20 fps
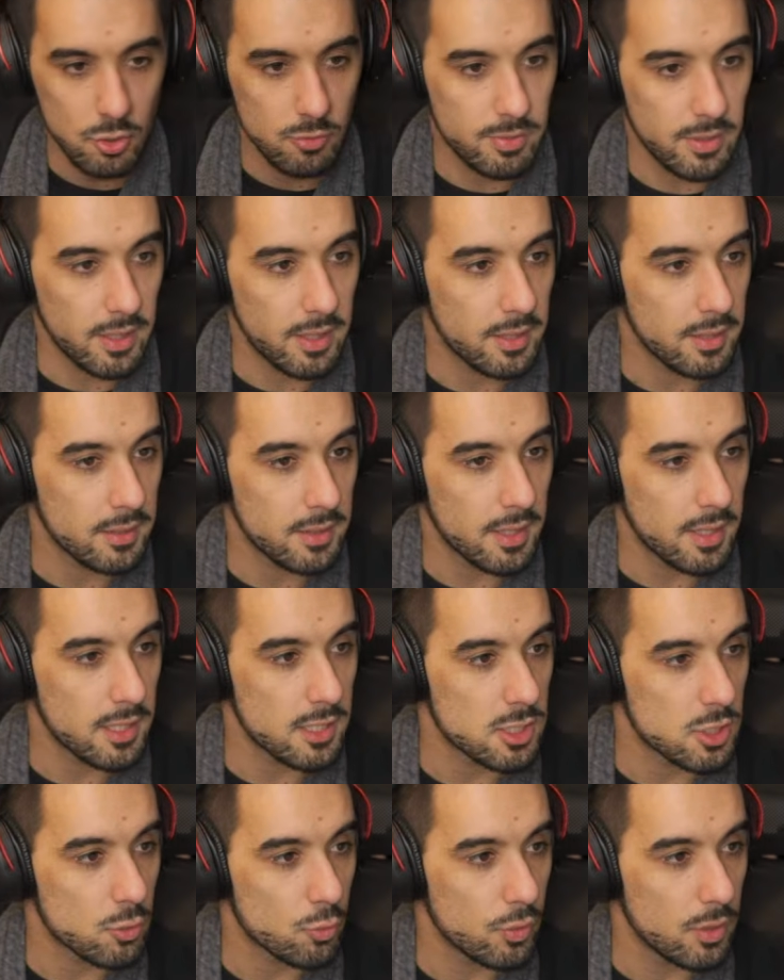end
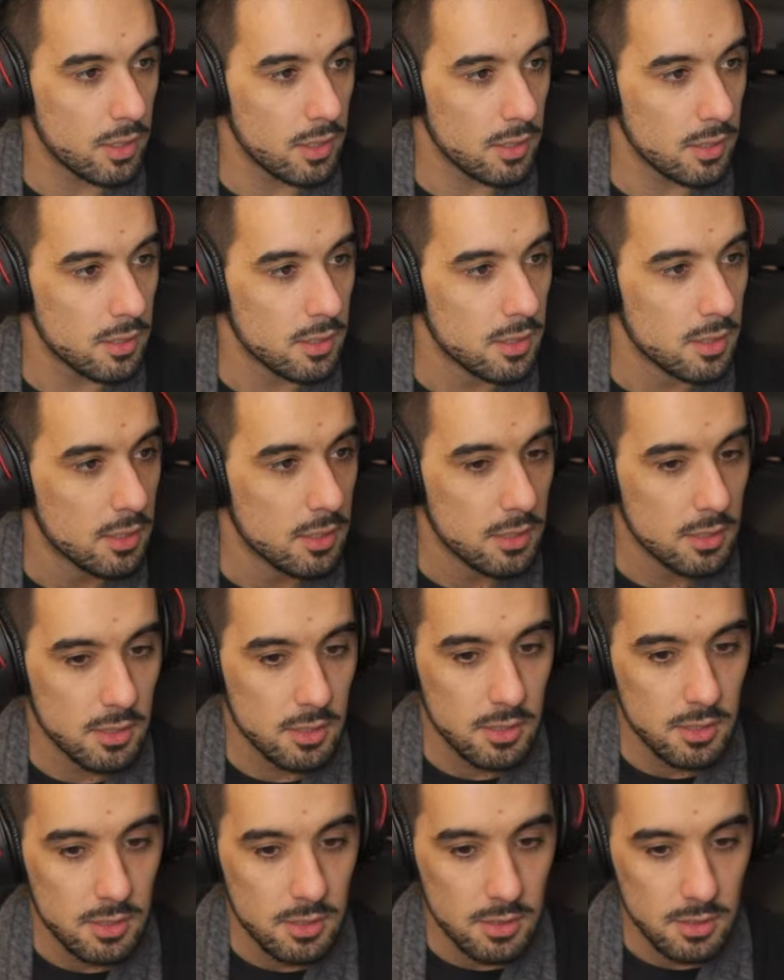as well.
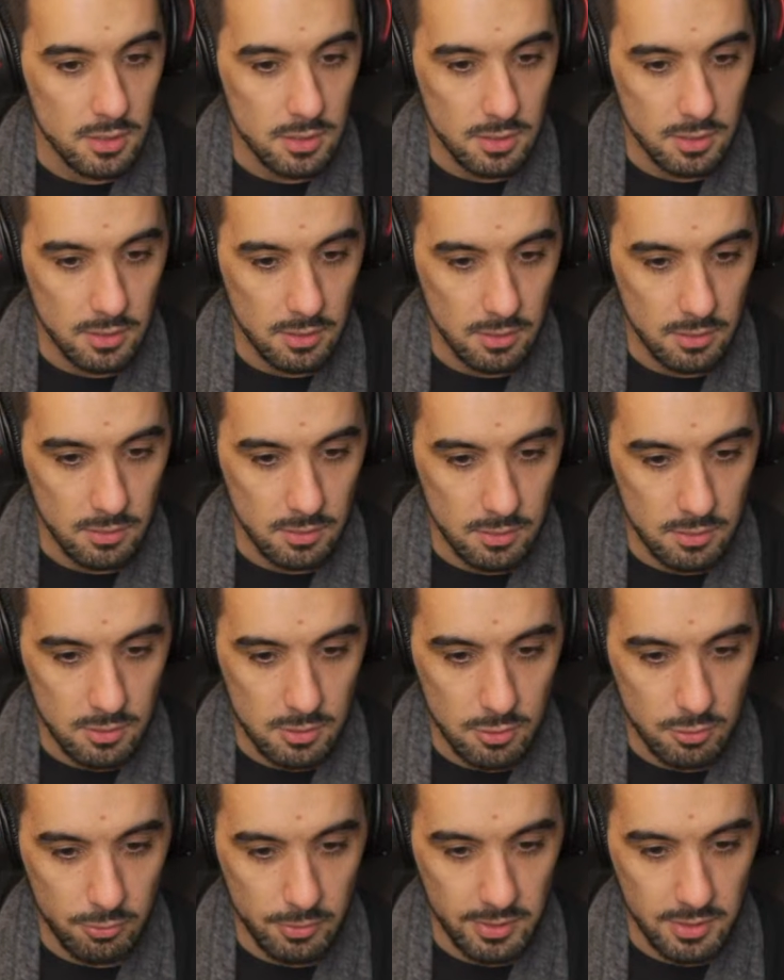A little
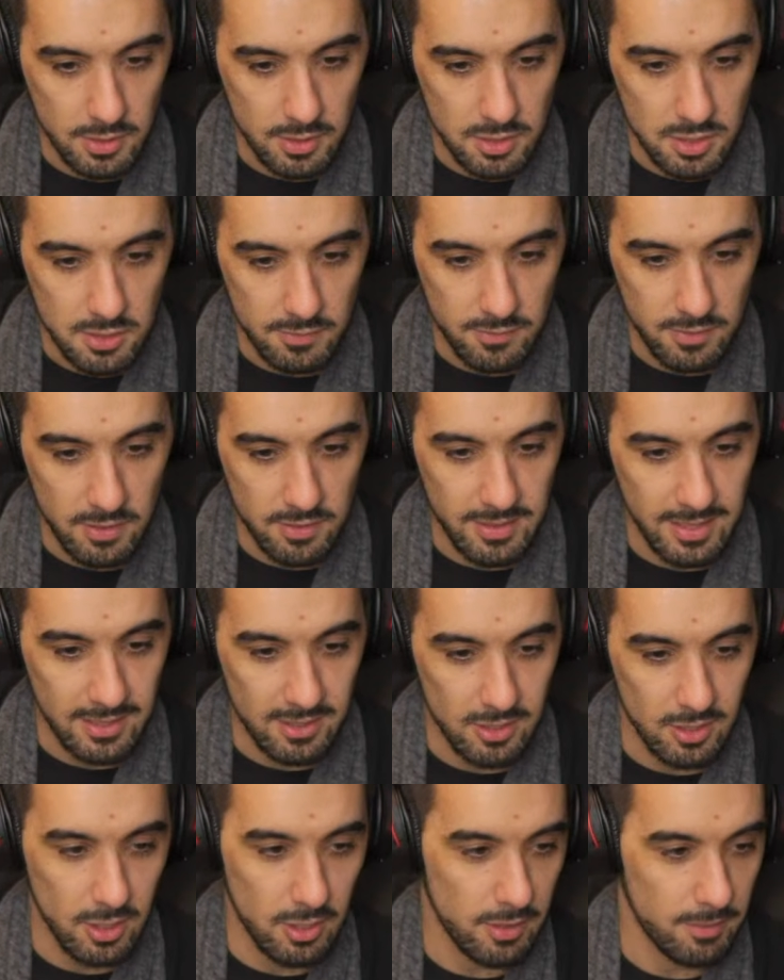quick jiffy. Thank
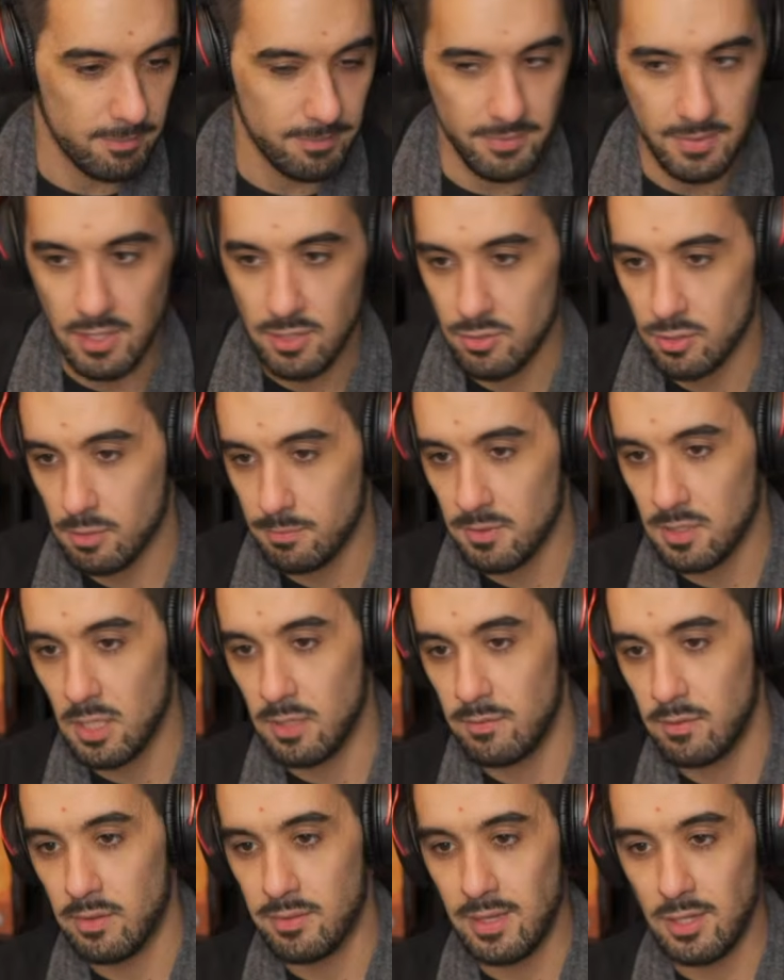you. Oh, Nature got me
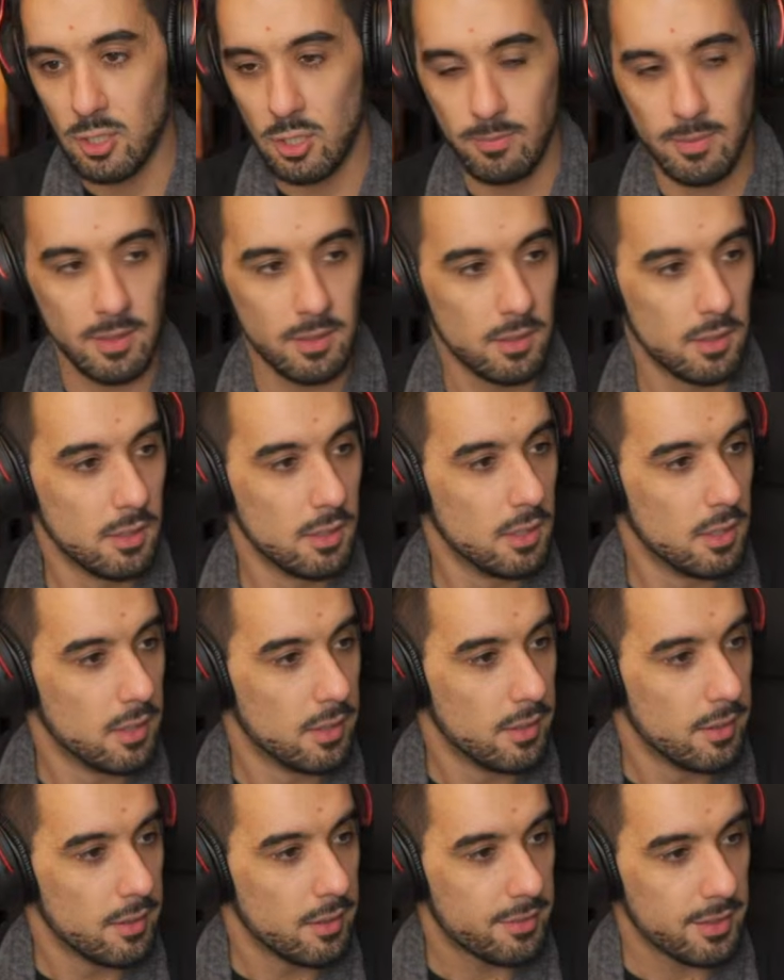covered. Thank you, man.
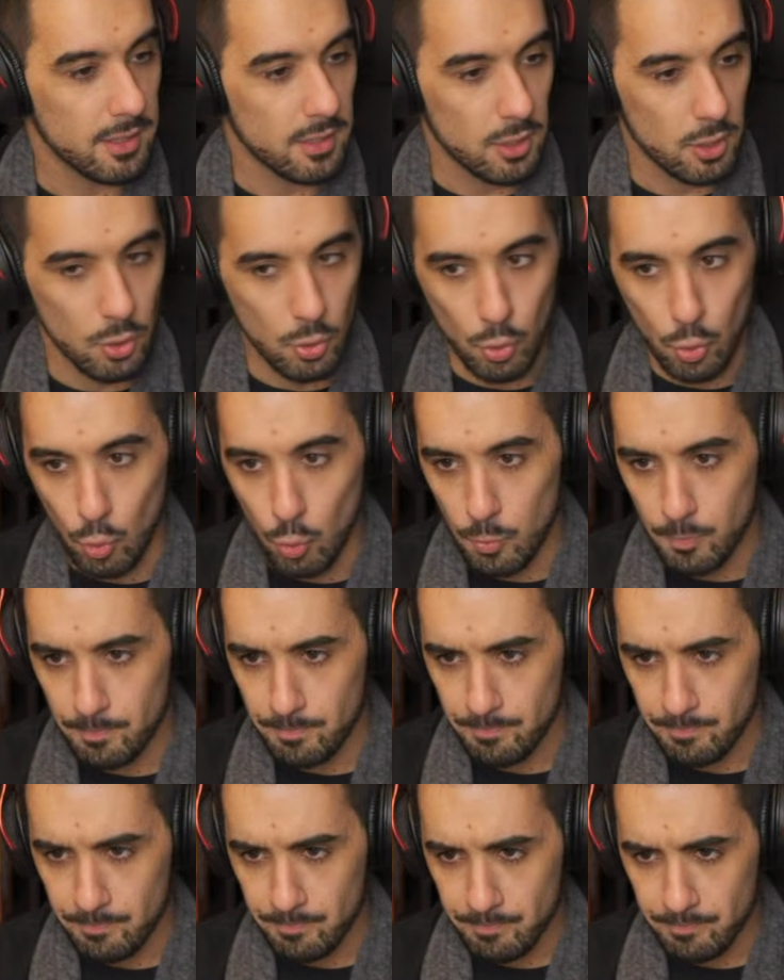Thank you.
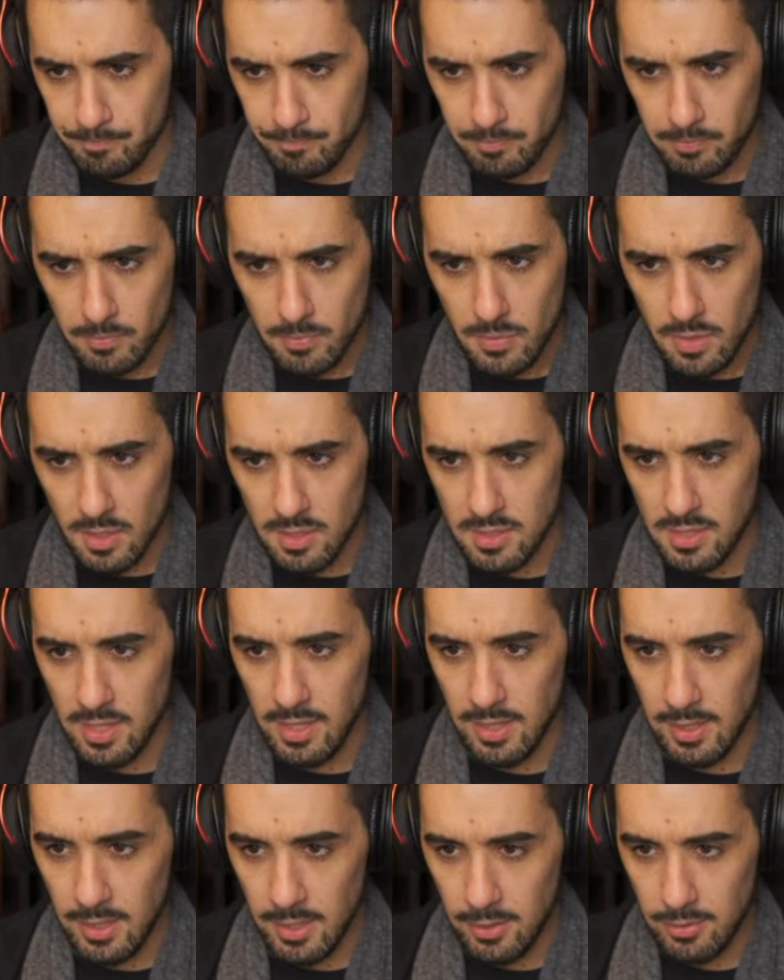
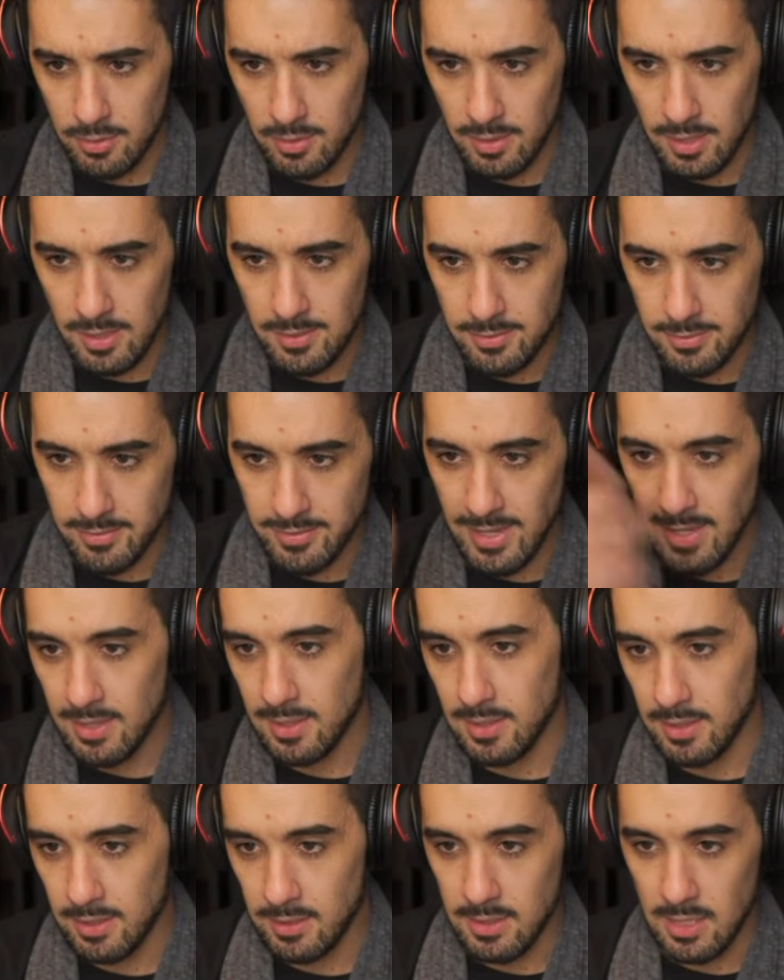You can enter that
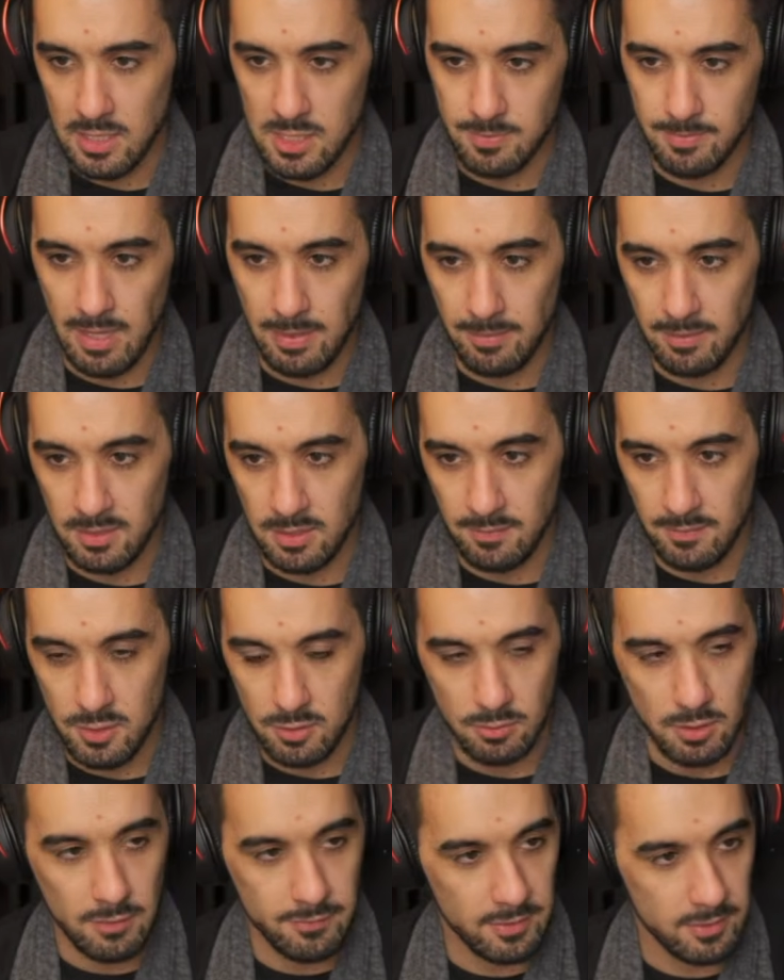link. I'll spam it every so
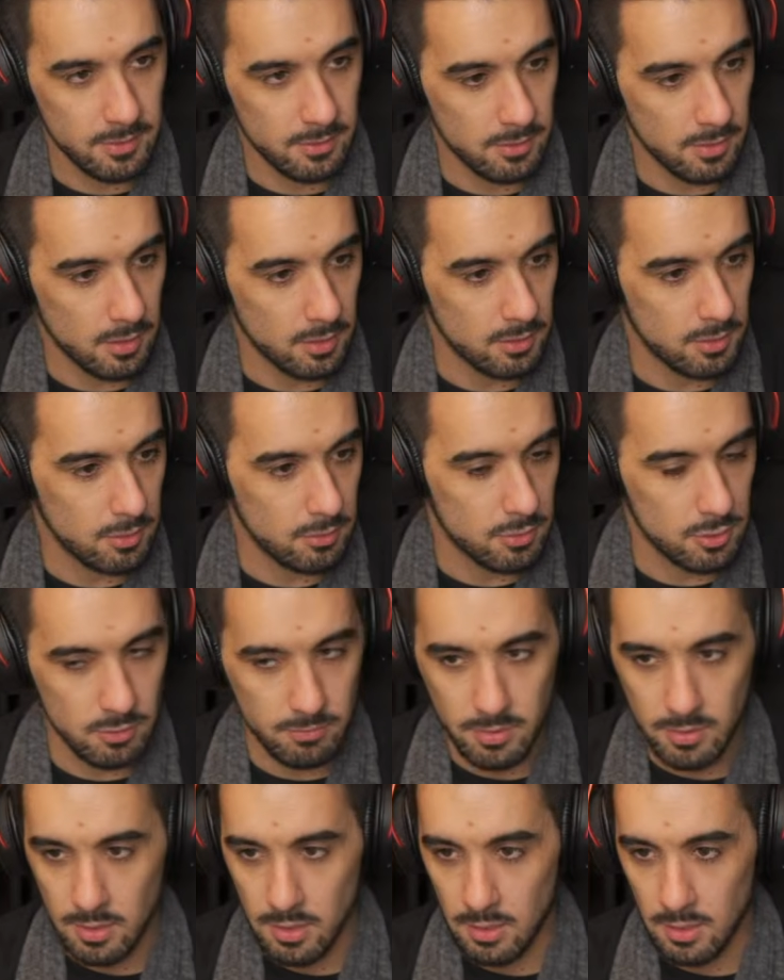often on
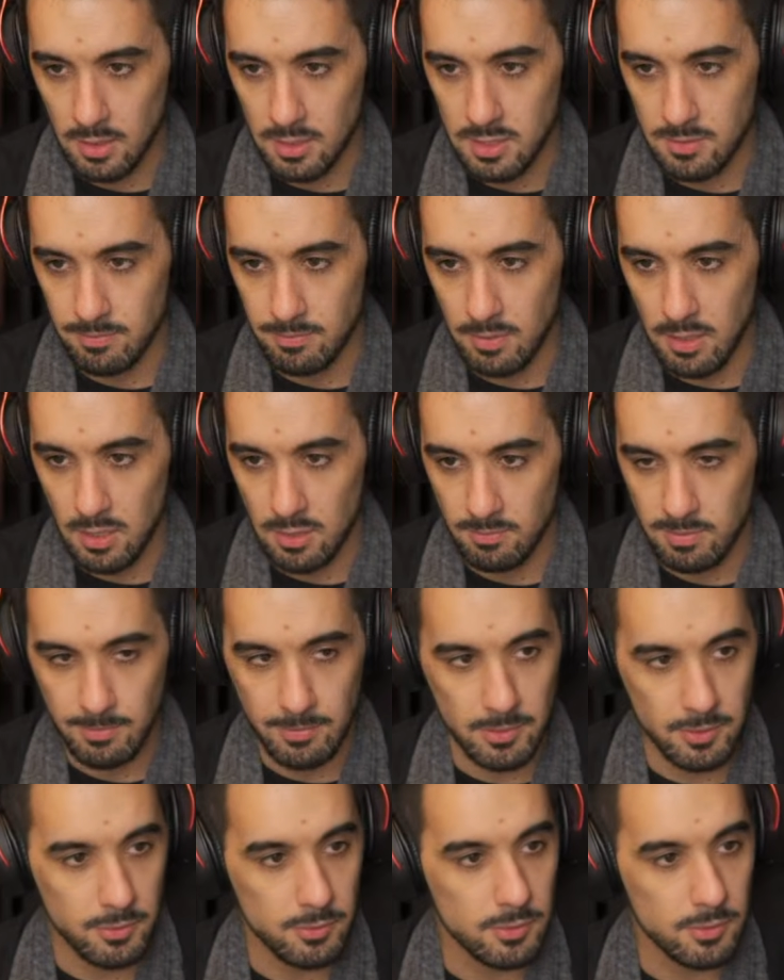YouTube, unless other people do.